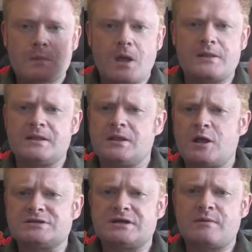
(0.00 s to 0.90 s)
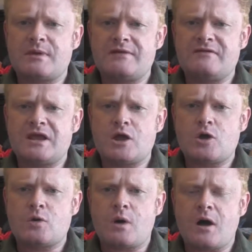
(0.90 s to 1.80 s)
I think the last time I made a
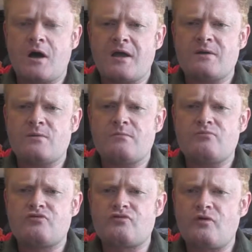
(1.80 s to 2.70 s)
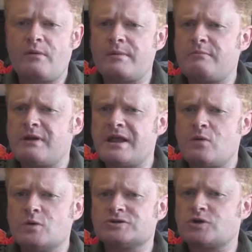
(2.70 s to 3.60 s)
video, I probably
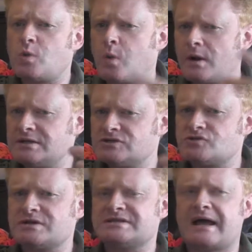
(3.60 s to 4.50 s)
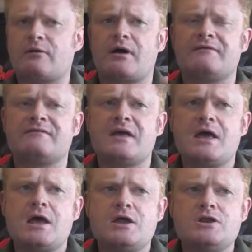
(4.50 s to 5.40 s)
was quite stressed out. I've
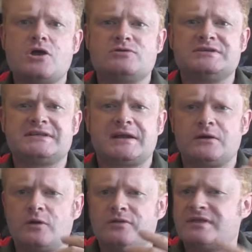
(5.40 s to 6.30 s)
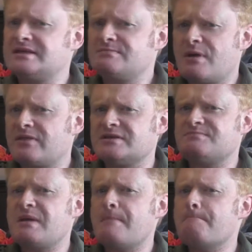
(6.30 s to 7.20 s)
noticed that a lot. This month has
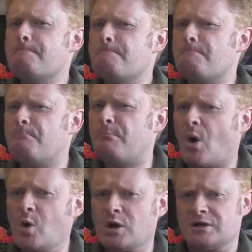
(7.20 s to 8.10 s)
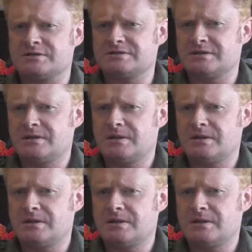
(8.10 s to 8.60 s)
been bonkers.